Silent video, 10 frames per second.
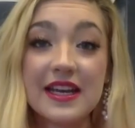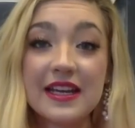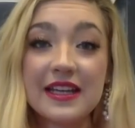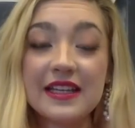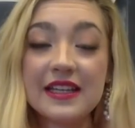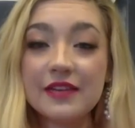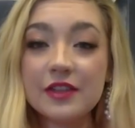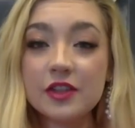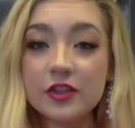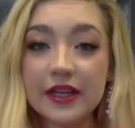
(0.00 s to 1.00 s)
He never
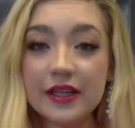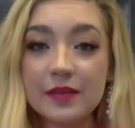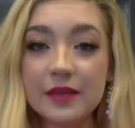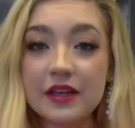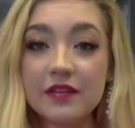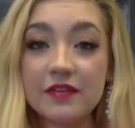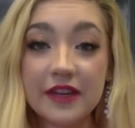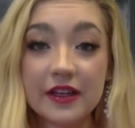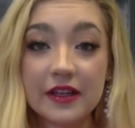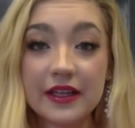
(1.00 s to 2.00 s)
graded me
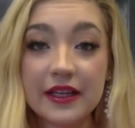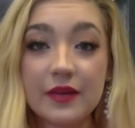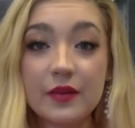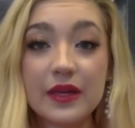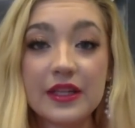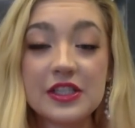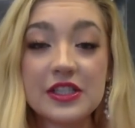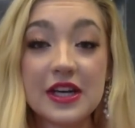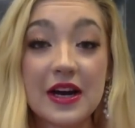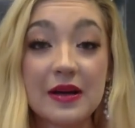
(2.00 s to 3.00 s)
unfairly,
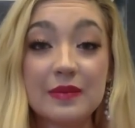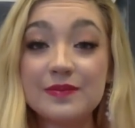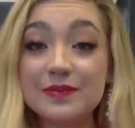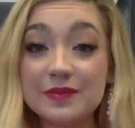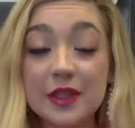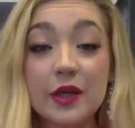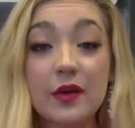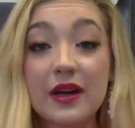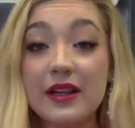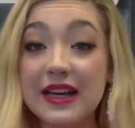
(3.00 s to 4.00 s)
which, um, you know,
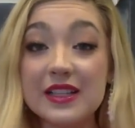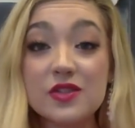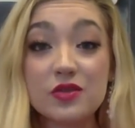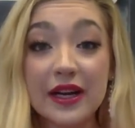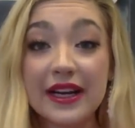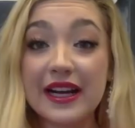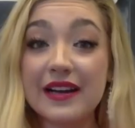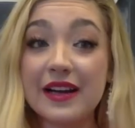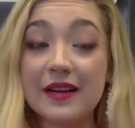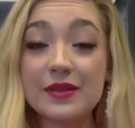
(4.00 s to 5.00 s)
that's right.
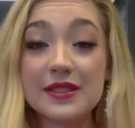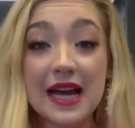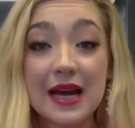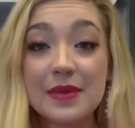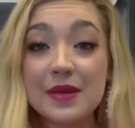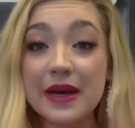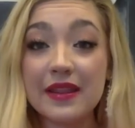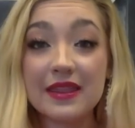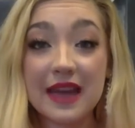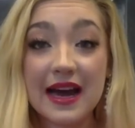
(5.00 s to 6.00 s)
I, I was happy about
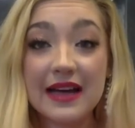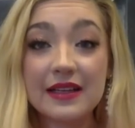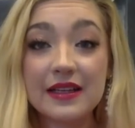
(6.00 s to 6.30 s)
that.